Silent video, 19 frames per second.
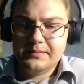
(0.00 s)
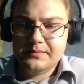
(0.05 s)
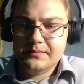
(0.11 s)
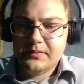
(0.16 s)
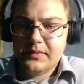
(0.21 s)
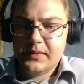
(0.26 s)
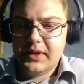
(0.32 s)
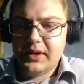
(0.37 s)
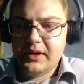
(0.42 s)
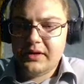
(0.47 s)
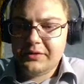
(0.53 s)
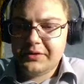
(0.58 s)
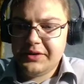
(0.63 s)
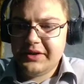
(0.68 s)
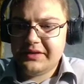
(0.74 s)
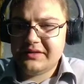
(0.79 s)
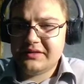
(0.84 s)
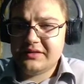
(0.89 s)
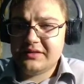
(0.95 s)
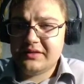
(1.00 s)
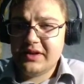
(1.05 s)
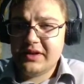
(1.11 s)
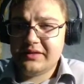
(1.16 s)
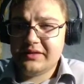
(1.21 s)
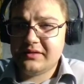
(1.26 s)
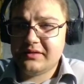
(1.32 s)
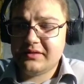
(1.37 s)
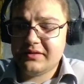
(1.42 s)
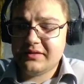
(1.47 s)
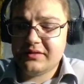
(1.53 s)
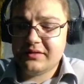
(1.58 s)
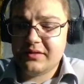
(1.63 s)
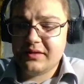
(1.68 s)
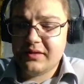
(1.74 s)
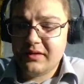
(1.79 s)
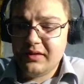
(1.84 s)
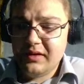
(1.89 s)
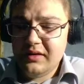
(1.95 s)
There is such
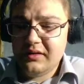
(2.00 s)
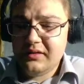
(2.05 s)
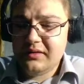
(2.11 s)
thing